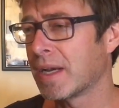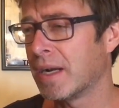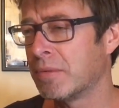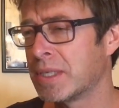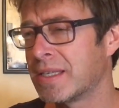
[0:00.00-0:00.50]

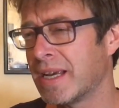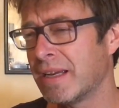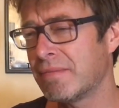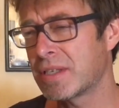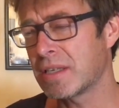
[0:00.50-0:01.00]
I would say
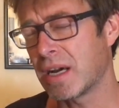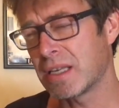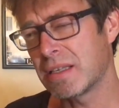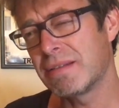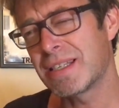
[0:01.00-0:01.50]

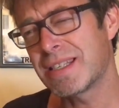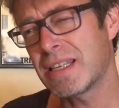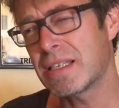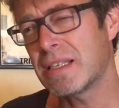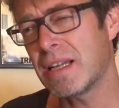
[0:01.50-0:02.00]
just a
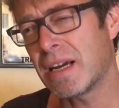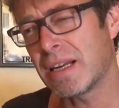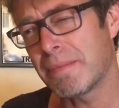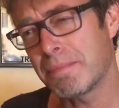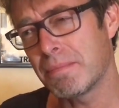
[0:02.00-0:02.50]

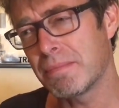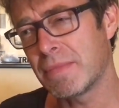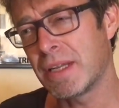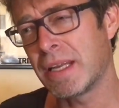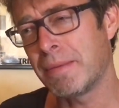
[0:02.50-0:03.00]

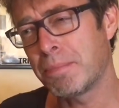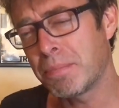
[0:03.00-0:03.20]
slightly